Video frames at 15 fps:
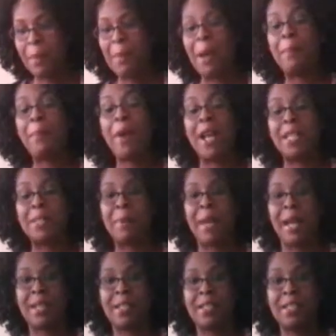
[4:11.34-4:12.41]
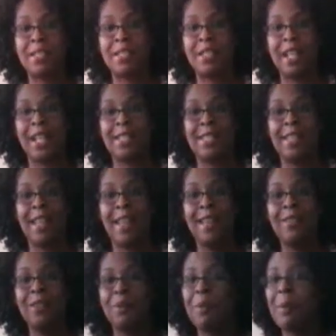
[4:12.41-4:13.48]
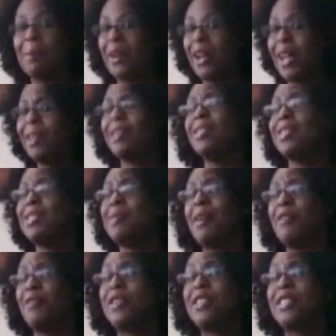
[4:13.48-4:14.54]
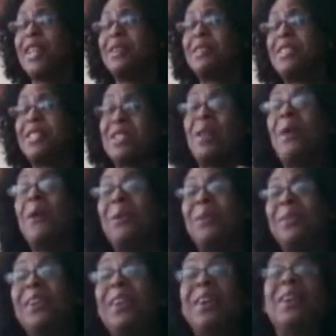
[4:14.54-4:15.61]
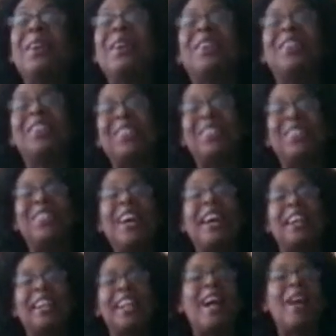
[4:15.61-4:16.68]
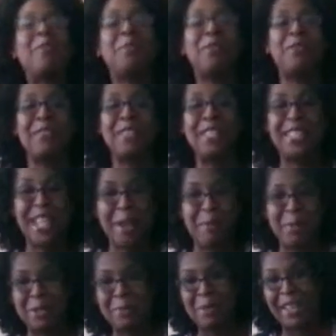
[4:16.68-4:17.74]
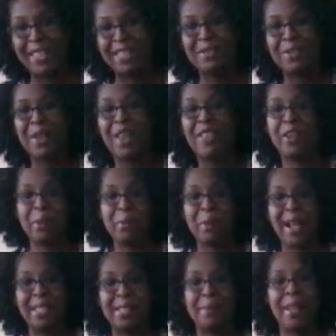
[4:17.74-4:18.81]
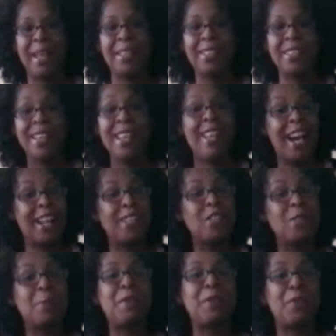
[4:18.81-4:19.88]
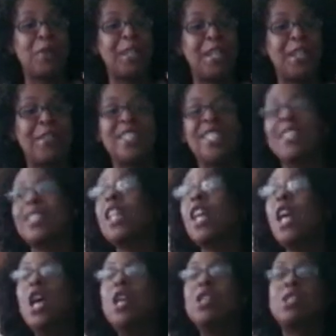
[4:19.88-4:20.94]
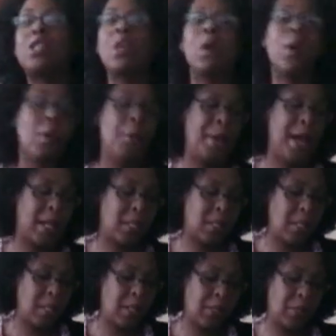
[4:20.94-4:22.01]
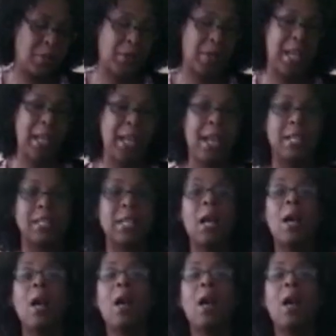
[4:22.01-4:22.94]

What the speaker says: my prospects, should I say. Remember, English isn't my first language, so don't clown me for saying perspectives rather than prospect. I just speak 4 languages. So back to the story at hand.